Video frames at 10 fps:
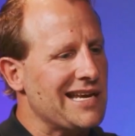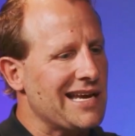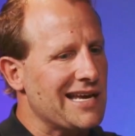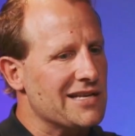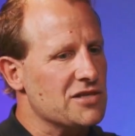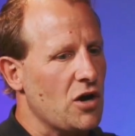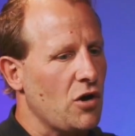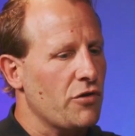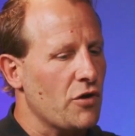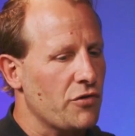is,
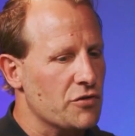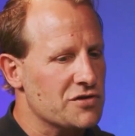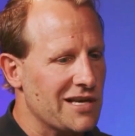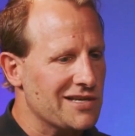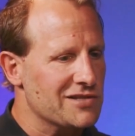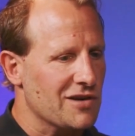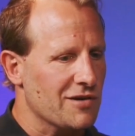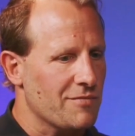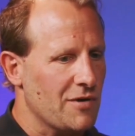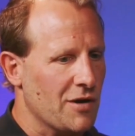although those things
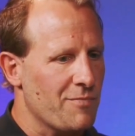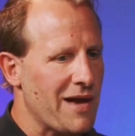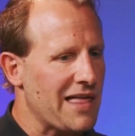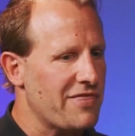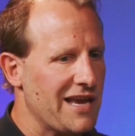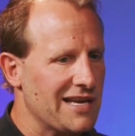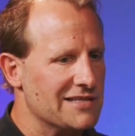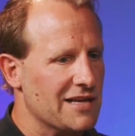aren't bad things,